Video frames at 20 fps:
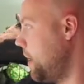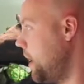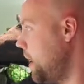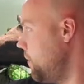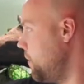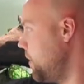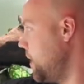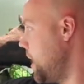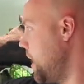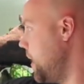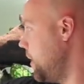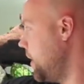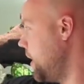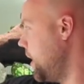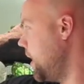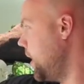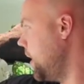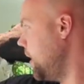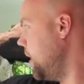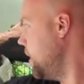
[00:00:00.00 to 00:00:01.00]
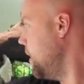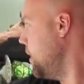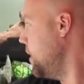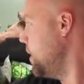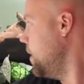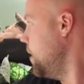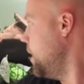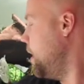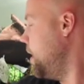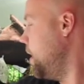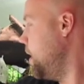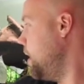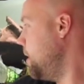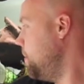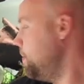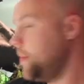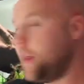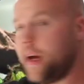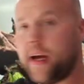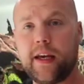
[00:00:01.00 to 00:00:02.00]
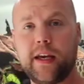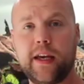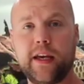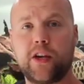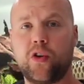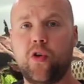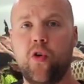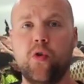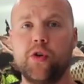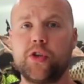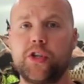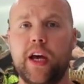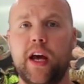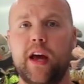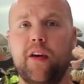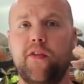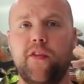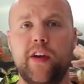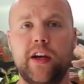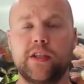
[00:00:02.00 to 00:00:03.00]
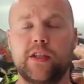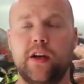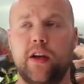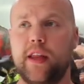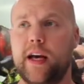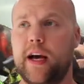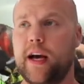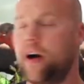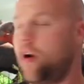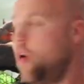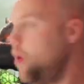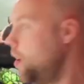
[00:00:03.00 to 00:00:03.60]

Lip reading: out every now and then. They eat courgette, things like that.